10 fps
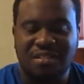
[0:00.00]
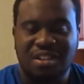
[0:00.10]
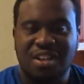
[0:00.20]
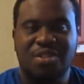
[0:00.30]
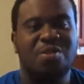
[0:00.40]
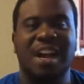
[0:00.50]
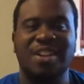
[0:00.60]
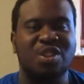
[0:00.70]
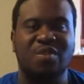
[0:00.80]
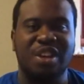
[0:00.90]
You guys
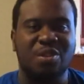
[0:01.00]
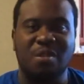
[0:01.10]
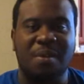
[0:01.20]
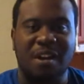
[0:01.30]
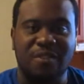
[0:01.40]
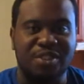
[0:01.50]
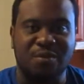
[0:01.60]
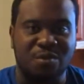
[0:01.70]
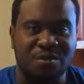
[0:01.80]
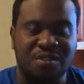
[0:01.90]
already know the Power Ranger
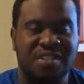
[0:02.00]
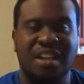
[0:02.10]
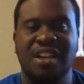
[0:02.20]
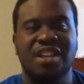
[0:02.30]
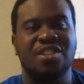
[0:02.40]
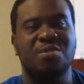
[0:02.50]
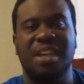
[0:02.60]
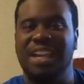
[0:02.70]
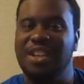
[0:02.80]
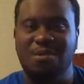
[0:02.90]
rules. You
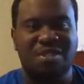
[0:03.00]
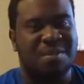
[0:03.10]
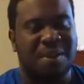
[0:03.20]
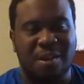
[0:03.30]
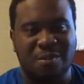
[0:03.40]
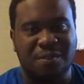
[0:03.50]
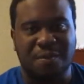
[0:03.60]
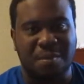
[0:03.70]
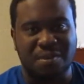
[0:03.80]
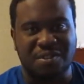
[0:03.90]
can't use the powers for
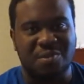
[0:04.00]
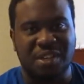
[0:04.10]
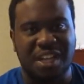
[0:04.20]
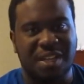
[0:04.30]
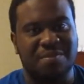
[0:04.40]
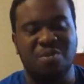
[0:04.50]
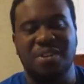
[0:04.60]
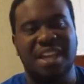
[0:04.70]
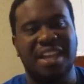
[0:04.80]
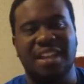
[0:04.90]
personal gain. You
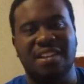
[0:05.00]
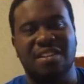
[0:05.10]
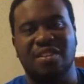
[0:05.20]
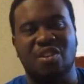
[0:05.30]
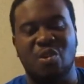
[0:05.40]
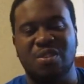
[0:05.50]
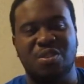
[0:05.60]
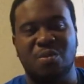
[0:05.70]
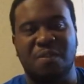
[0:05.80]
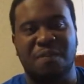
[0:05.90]
can't go
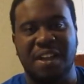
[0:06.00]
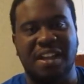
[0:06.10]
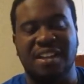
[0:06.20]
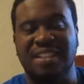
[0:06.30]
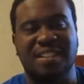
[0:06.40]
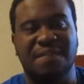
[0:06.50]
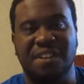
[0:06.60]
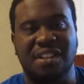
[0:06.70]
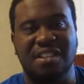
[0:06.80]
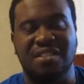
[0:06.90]
into a fight unless the
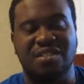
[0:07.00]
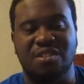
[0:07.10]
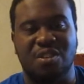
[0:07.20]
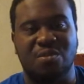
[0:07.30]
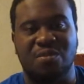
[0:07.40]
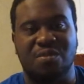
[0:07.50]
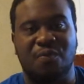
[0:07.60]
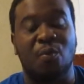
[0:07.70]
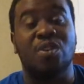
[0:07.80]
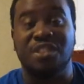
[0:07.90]
villain,
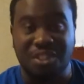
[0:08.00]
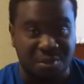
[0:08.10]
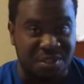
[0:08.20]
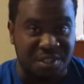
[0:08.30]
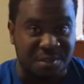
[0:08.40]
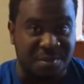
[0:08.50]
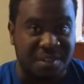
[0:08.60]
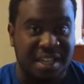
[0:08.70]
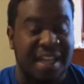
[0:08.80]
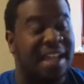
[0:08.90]
forces you to.
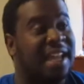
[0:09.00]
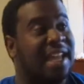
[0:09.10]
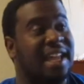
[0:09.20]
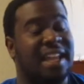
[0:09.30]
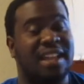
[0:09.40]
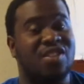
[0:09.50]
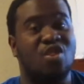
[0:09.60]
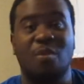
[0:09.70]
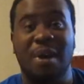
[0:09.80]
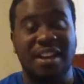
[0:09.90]
And
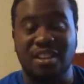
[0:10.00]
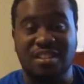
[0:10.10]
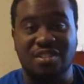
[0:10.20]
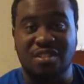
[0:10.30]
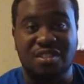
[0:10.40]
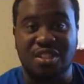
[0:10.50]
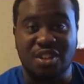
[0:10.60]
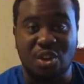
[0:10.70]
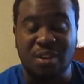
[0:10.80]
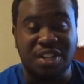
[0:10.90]
nobody should
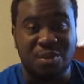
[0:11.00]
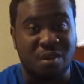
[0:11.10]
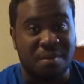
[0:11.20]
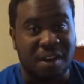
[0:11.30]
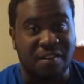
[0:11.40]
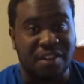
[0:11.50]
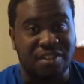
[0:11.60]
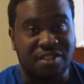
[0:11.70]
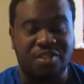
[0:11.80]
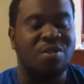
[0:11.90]
know that you are a Power
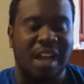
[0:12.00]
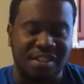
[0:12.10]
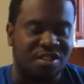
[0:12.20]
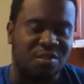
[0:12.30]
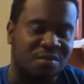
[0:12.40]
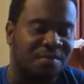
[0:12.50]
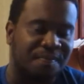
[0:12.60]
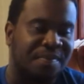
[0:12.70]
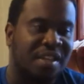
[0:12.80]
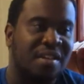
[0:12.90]
Ranger. You guys know.
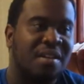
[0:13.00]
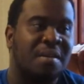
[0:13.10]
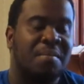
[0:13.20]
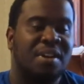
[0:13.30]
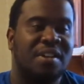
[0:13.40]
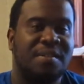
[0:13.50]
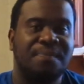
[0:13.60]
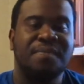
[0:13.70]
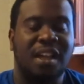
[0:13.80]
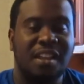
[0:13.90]
But
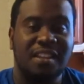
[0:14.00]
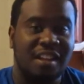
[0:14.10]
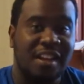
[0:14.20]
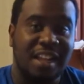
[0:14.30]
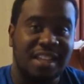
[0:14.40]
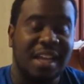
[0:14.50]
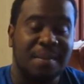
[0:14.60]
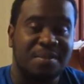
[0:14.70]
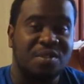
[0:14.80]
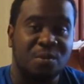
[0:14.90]
other than that, the
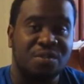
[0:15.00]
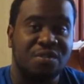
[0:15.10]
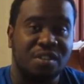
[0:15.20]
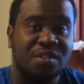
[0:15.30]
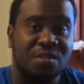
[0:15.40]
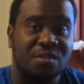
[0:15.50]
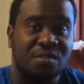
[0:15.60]
episode was really cool.